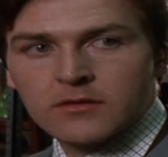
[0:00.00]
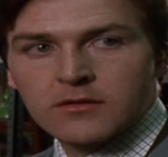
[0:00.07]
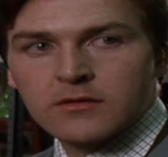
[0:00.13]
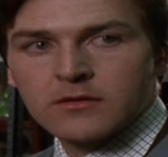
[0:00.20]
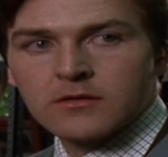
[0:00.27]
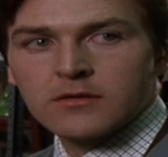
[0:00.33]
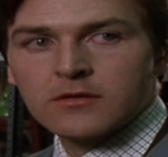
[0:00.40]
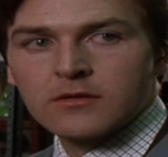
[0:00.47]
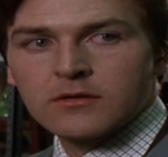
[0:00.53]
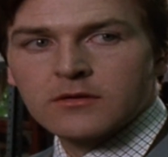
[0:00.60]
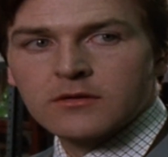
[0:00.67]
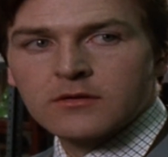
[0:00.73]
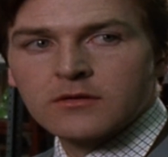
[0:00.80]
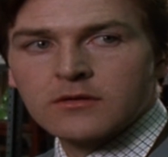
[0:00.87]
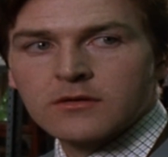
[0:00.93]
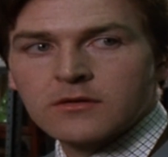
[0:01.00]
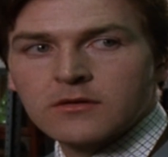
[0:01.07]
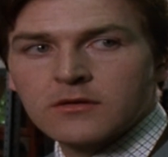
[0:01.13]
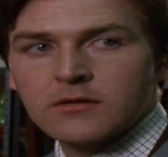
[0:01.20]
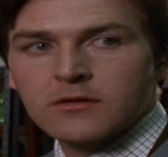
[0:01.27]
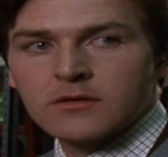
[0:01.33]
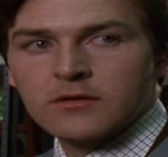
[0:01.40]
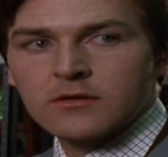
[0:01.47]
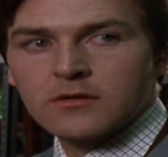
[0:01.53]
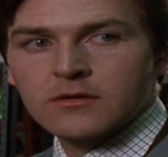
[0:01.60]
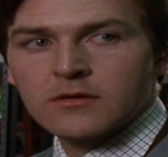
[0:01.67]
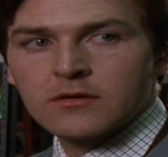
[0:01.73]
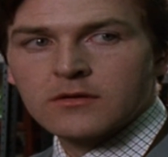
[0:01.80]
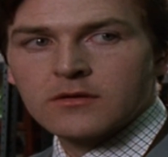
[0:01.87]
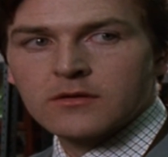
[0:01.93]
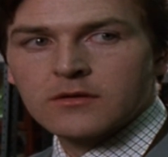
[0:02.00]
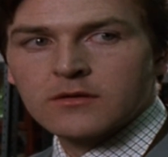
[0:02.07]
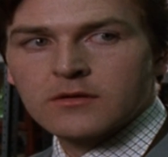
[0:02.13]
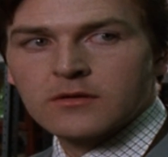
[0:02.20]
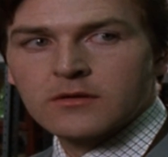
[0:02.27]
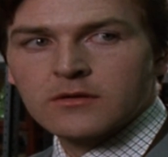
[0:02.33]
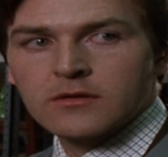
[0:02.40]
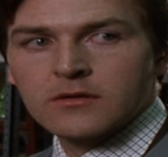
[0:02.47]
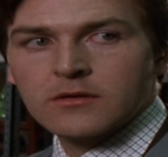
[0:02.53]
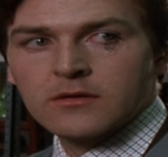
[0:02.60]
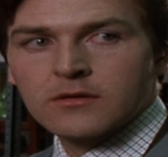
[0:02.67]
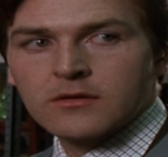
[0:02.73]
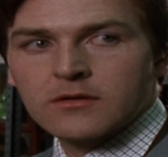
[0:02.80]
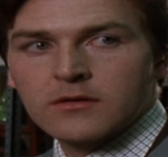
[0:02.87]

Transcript: The person shown says nothing.